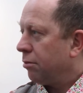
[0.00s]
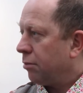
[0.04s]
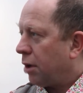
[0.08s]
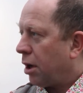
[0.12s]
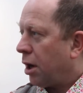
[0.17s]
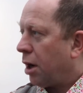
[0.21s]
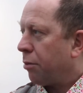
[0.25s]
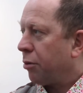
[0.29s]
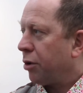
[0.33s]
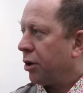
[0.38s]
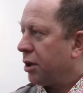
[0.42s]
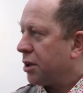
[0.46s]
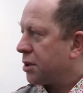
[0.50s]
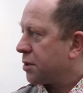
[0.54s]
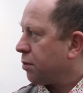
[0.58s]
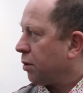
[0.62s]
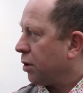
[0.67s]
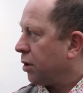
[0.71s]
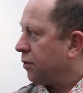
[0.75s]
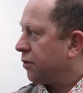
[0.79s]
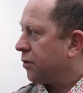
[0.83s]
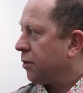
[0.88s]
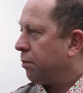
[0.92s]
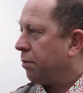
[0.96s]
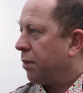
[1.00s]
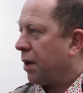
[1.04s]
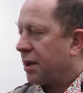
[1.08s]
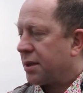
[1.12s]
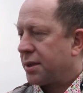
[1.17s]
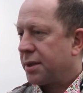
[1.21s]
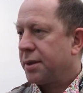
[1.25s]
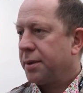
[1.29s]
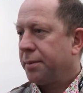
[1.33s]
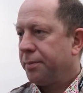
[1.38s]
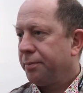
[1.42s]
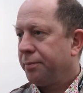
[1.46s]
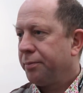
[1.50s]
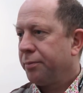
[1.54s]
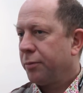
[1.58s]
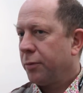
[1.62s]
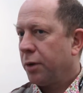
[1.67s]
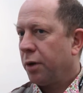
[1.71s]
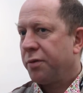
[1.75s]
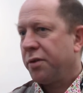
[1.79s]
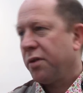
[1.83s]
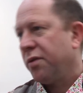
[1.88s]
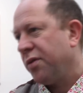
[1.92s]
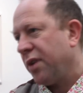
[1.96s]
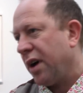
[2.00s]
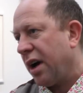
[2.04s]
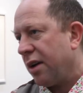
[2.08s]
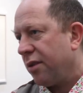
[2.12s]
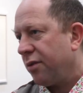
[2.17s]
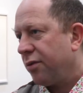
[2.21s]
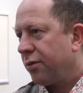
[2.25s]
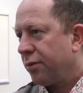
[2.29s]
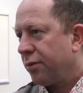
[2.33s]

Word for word: Armory is one of the best of the five